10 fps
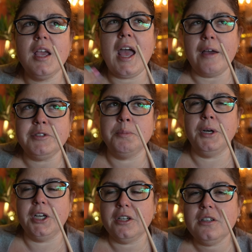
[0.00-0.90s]

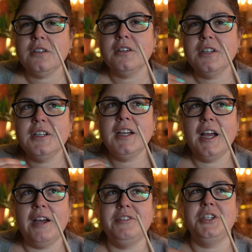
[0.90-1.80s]
afterburn
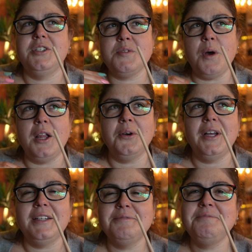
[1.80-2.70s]
after you swallow it.